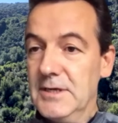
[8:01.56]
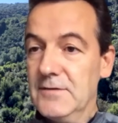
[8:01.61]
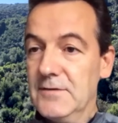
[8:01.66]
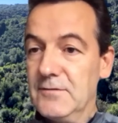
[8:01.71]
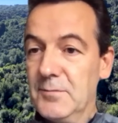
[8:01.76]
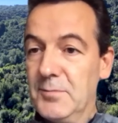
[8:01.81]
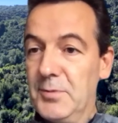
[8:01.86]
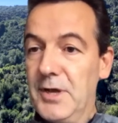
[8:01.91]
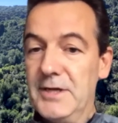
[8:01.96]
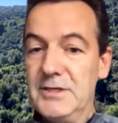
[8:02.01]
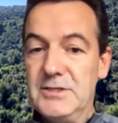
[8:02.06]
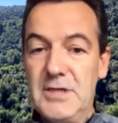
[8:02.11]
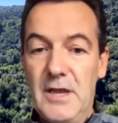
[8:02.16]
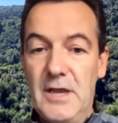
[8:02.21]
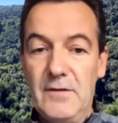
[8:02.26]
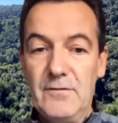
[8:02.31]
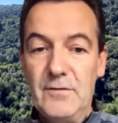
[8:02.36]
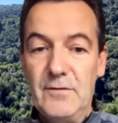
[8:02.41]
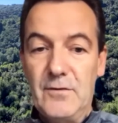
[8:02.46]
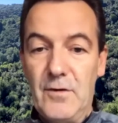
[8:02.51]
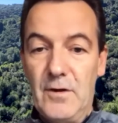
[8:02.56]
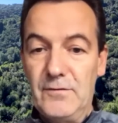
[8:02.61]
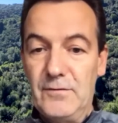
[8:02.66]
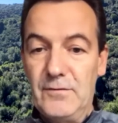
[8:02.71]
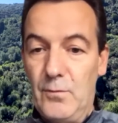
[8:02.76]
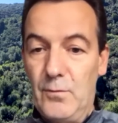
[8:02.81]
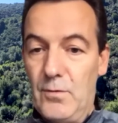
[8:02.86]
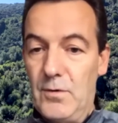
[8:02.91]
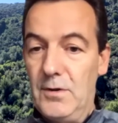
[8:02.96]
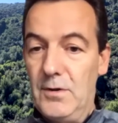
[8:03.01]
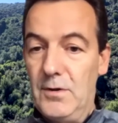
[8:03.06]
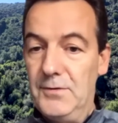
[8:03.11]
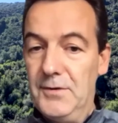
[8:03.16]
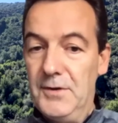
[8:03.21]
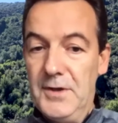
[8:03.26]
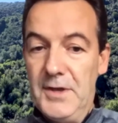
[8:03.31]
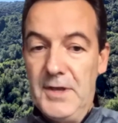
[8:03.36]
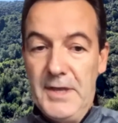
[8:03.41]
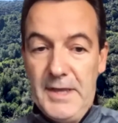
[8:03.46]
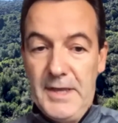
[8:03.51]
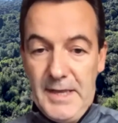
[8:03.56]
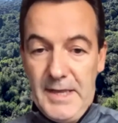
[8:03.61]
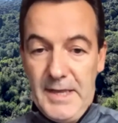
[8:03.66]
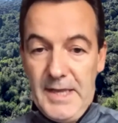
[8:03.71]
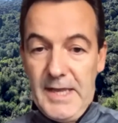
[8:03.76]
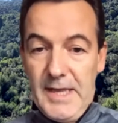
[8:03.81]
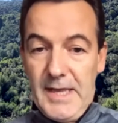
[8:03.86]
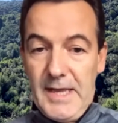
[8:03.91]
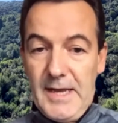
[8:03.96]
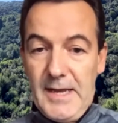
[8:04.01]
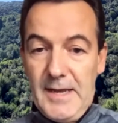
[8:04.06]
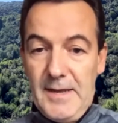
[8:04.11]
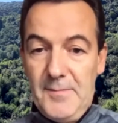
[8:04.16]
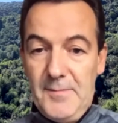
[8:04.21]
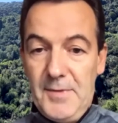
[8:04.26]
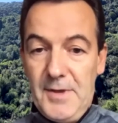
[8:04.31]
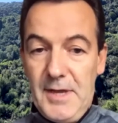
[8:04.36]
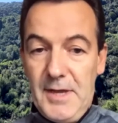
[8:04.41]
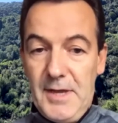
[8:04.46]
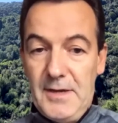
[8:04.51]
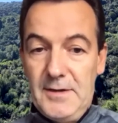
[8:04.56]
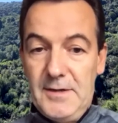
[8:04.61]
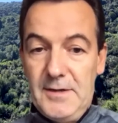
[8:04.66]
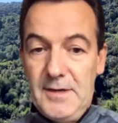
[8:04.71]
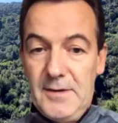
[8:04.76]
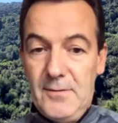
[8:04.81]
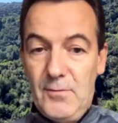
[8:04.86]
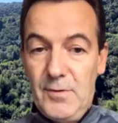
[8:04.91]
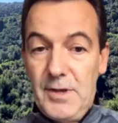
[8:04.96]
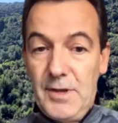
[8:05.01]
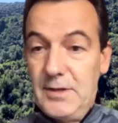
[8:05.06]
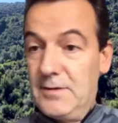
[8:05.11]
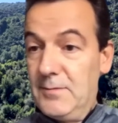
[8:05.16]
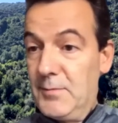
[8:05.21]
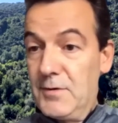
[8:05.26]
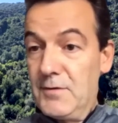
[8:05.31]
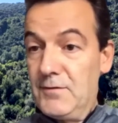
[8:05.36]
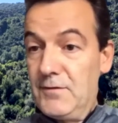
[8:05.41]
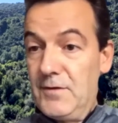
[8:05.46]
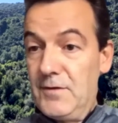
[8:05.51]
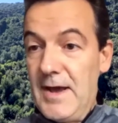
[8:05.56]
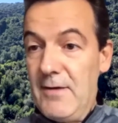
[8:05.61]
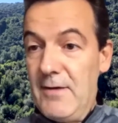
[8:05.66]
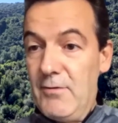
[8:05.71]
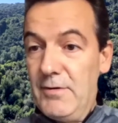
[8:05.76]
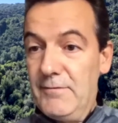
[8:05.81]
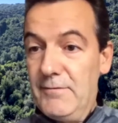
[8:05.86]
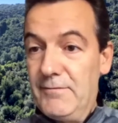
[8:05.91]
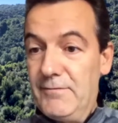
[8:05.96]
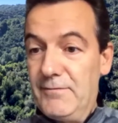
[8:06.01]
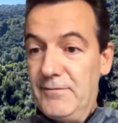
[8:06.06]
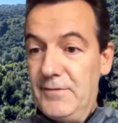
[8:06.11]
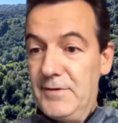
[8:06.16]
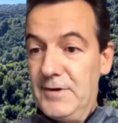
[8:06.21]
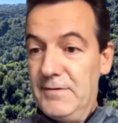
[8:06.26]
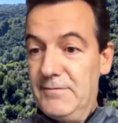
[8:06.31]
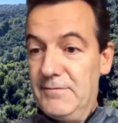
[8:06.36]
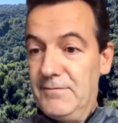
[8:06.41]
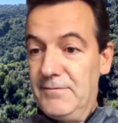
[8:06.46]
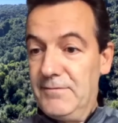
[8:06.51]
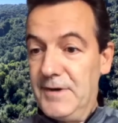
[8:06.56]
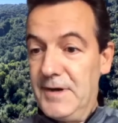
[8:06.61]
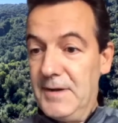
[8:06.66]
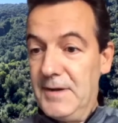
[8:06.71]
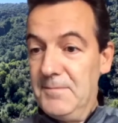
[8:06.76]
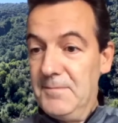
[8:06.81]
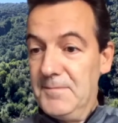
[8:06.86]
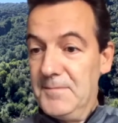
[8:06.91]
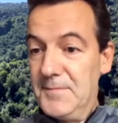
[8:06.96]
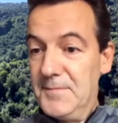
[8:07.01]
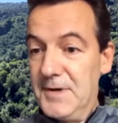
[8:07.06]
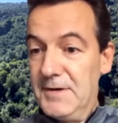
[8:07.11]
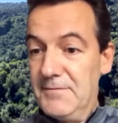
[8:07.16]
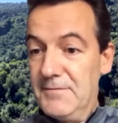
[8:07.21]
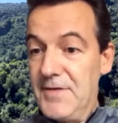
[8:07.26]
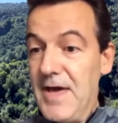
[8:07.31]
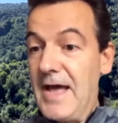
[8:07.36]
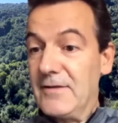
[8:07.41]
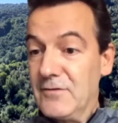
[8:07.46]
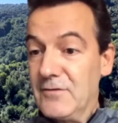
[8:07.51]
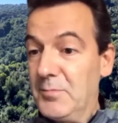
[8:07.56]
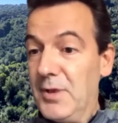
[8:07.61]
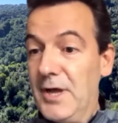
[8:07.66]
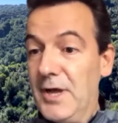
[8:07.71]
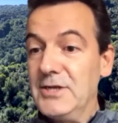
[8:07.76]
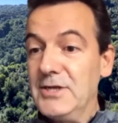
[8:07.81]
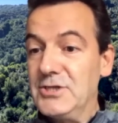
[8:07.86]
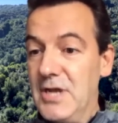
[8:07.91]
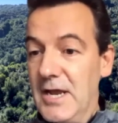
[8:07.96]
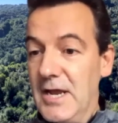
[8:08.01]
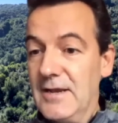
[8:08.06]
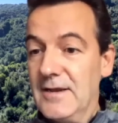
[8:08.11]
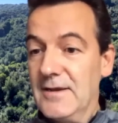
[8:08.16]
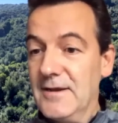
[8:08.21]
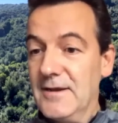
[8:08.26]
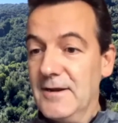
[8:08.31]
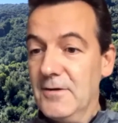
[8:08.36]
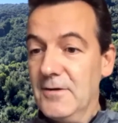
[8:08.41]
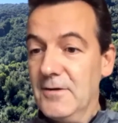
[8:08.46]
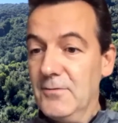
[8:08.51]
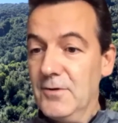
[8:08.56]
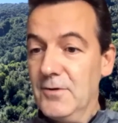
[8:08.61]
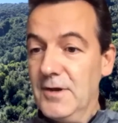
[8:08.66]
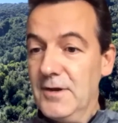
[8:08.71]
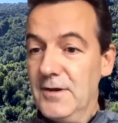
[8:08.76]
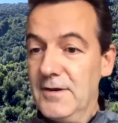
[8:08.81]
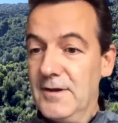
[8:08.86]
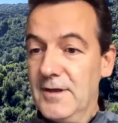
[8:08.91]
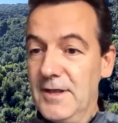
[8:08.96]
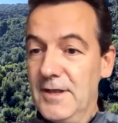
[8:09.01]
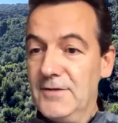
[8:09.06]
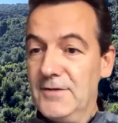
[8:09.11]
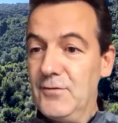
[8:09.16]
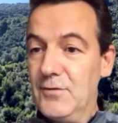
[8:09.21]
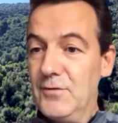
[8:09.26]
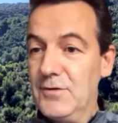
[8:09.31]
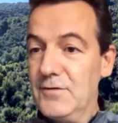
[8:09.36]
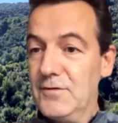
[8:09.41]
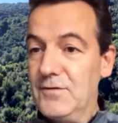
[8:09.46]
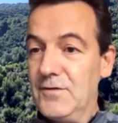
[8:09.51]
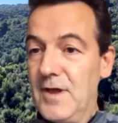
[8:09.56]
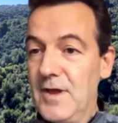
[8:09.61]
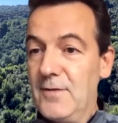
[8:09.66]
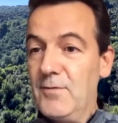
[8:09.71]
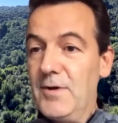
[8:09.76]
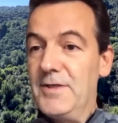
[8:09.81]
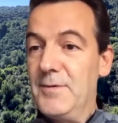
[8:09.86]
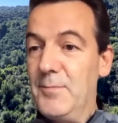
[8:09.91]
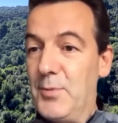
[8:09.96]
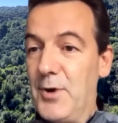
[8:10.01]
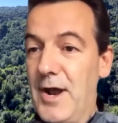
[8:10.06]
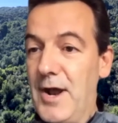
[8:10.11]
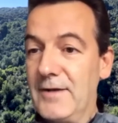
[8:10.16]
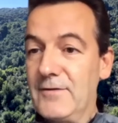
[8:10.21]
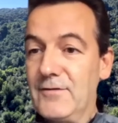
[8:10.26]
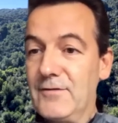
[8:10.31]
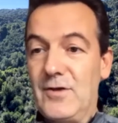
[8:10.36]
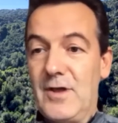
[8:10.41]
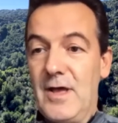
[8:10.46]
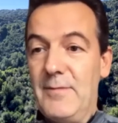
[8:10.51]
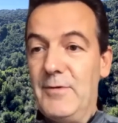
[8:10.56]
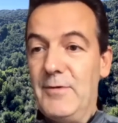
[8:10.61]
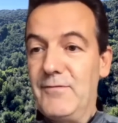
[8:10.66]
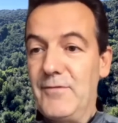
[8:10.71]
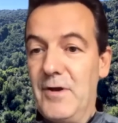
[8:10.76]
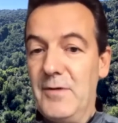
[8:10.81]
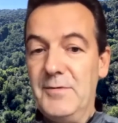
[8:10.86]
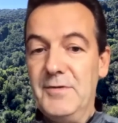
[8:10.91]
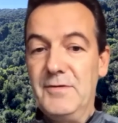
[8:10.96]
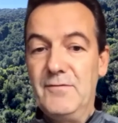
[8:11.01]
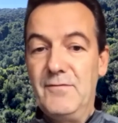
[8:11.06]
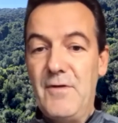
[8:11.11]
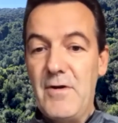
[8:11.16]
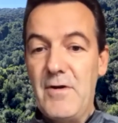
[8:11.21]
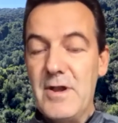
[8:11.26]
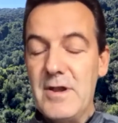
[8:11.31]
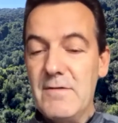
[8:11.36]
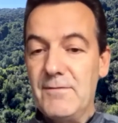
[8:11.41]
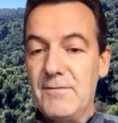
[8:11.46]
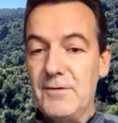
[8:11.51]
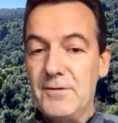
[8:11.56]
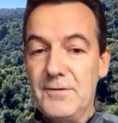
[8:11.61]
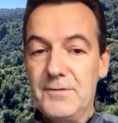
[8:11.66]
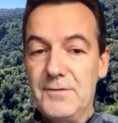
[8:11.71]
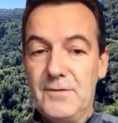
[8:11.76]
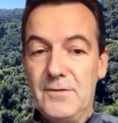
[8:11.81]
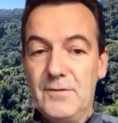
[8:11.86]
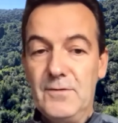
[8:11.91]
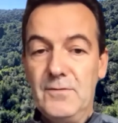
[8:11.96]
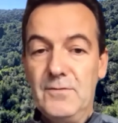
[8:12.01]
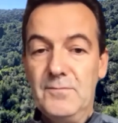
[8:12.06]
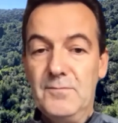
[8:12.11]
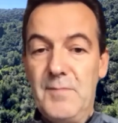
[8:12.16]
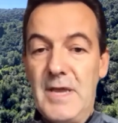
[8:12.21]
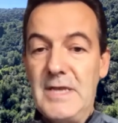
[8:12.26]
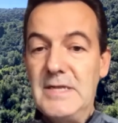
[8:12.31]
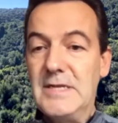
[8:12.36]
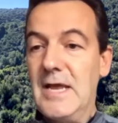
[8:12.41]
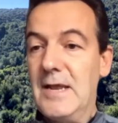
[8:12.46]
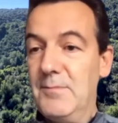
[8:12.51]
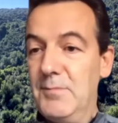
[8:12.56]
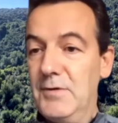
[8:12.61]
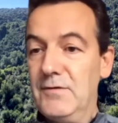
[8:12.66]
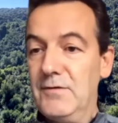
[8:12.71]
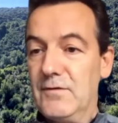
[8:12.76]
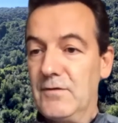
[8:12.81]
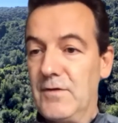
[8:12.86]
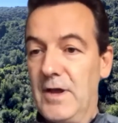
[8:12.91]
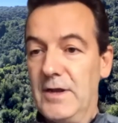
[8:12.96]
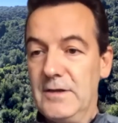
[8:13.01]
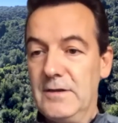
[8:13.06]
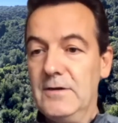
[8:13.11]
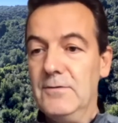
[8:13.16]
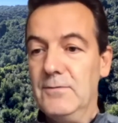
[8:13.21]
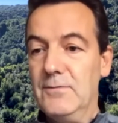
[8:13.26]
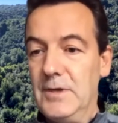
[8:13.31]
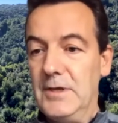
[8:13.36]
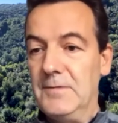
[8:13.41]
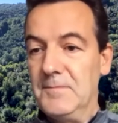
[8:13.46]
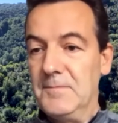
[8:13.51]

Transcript: supply chains across the world, and we are at the mercy now of that supply chain. And unless you understand where the products are coming from, it's very difficult to maintain business continuity.